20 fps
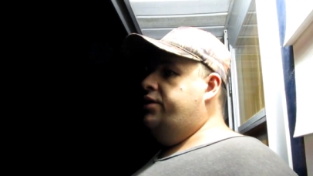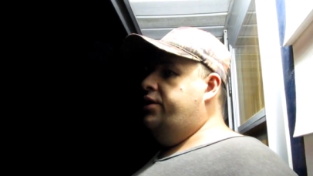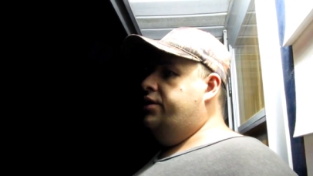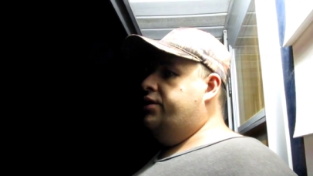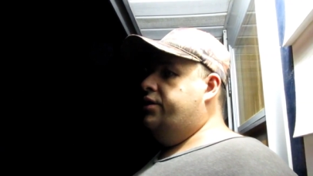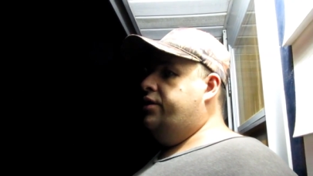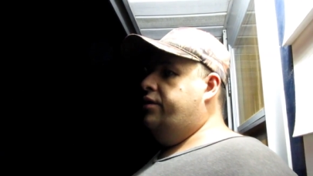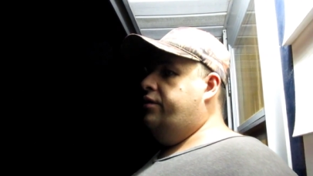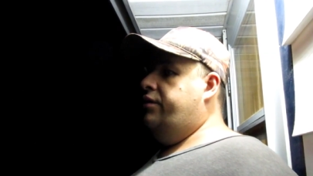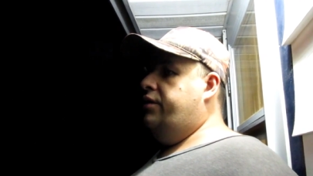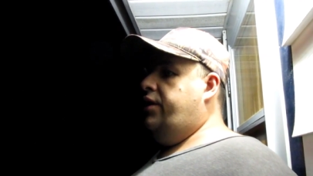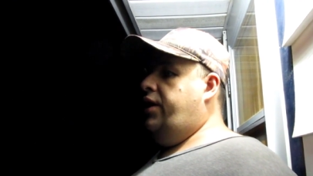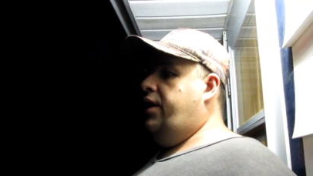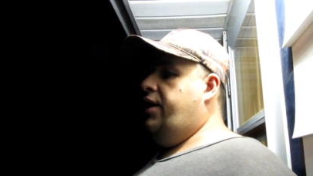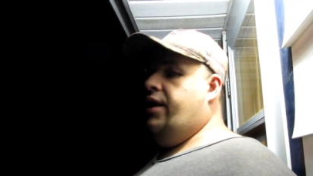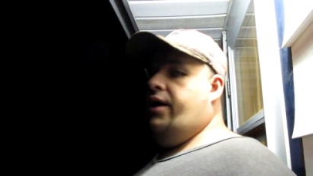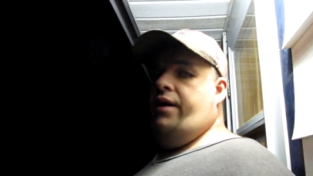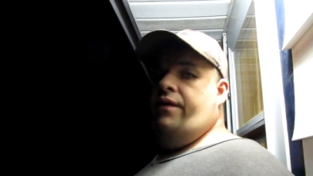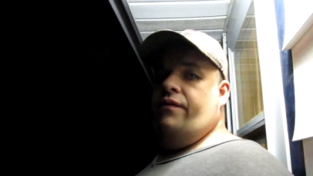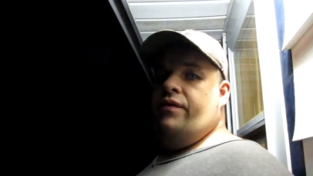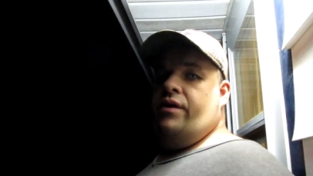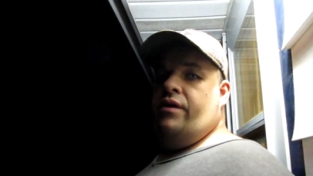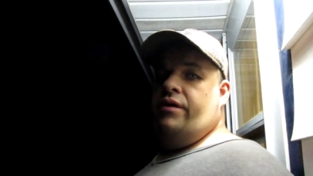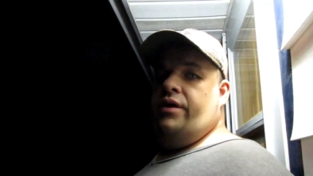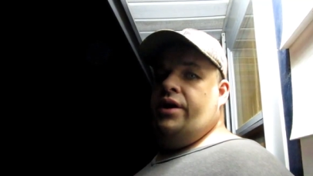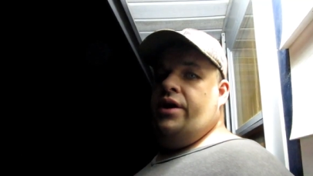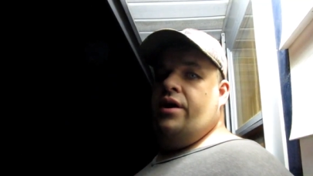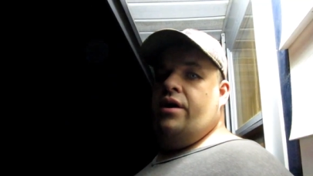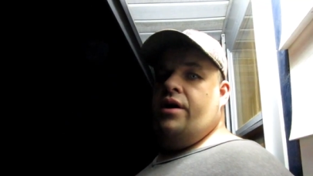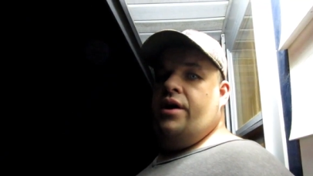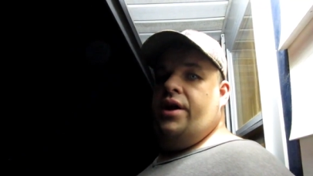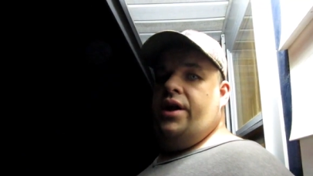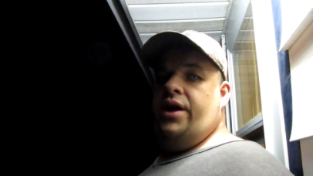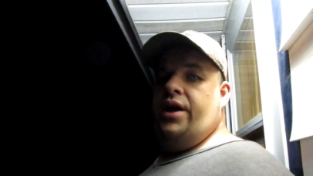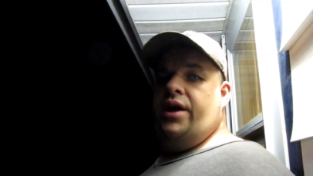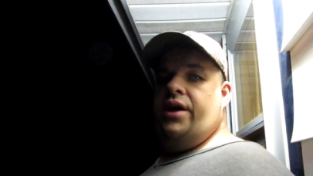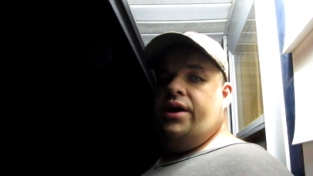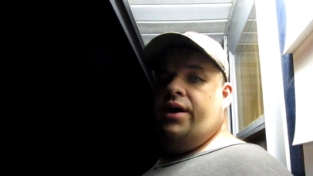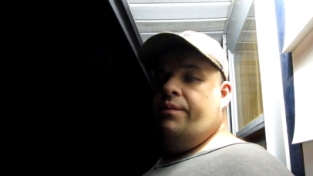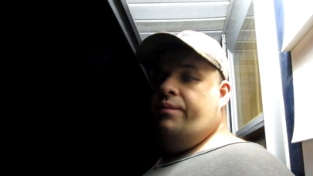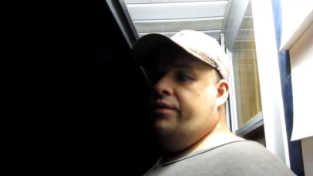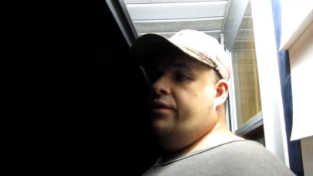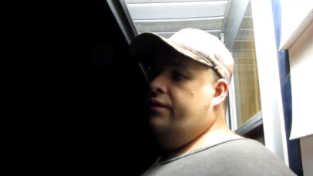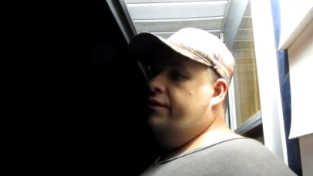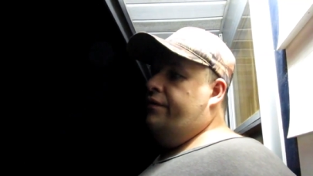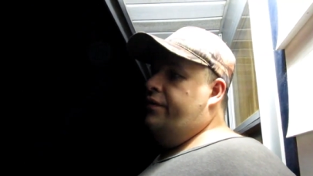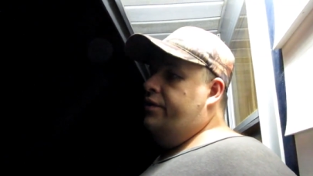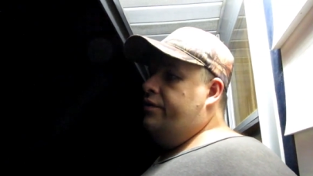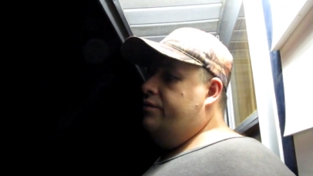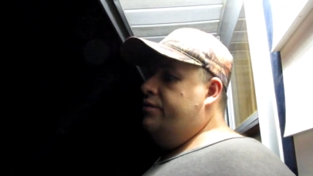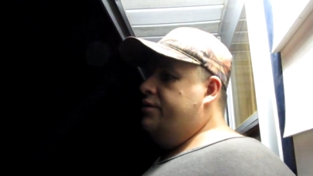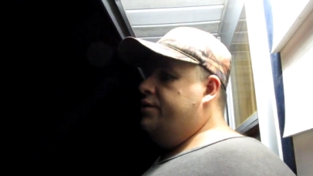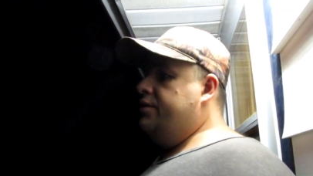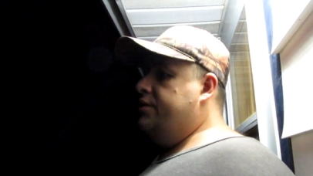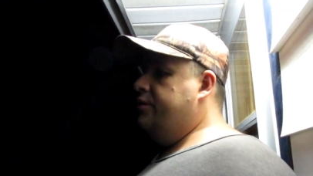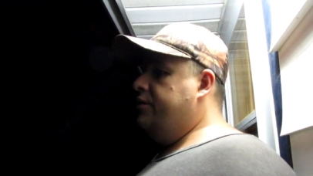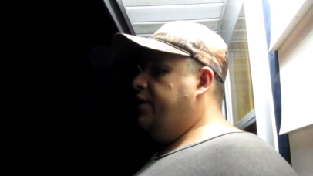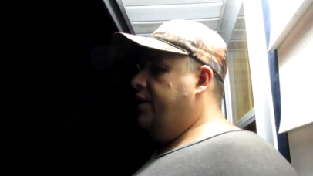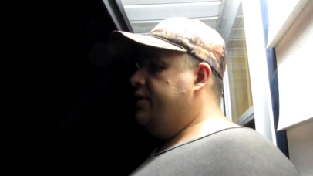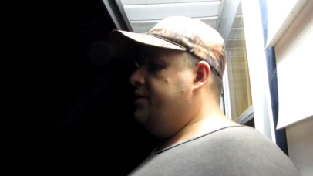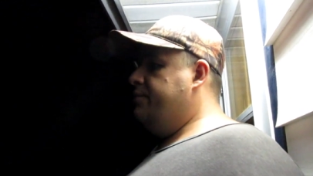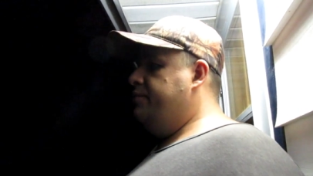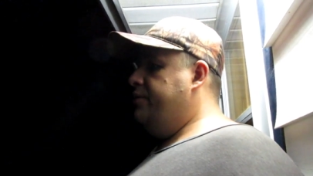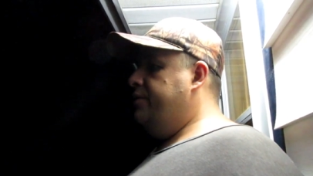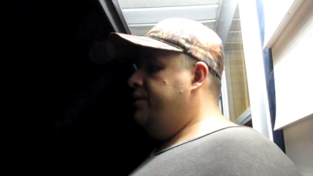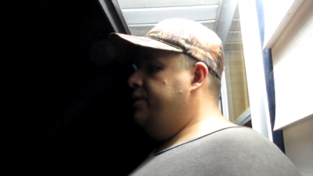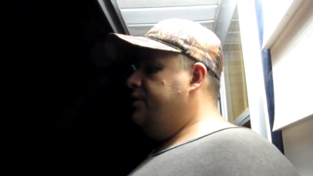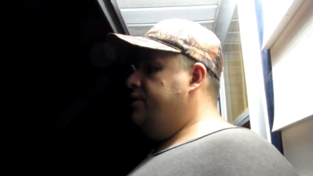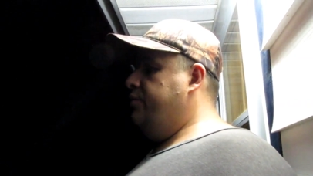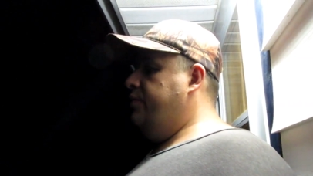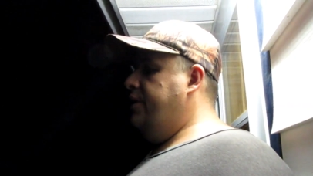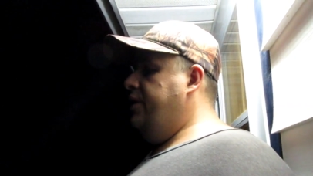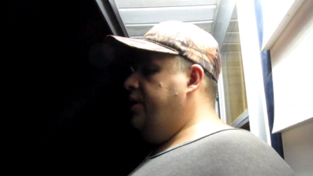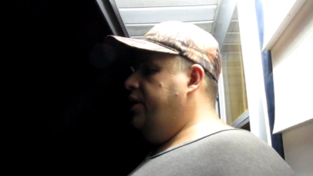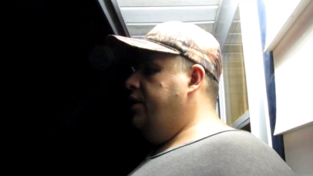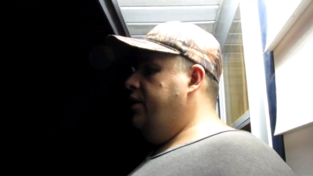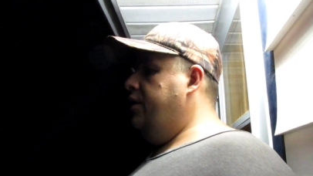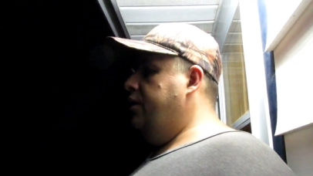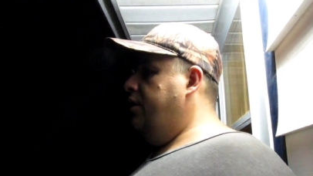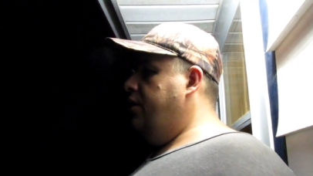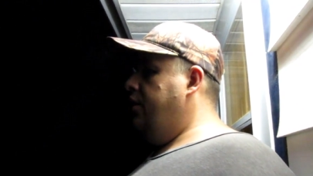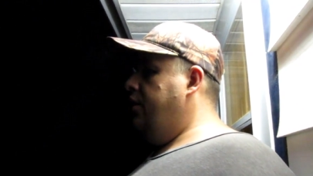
She's currently live, already got a couple of views, so that's pretty sweet.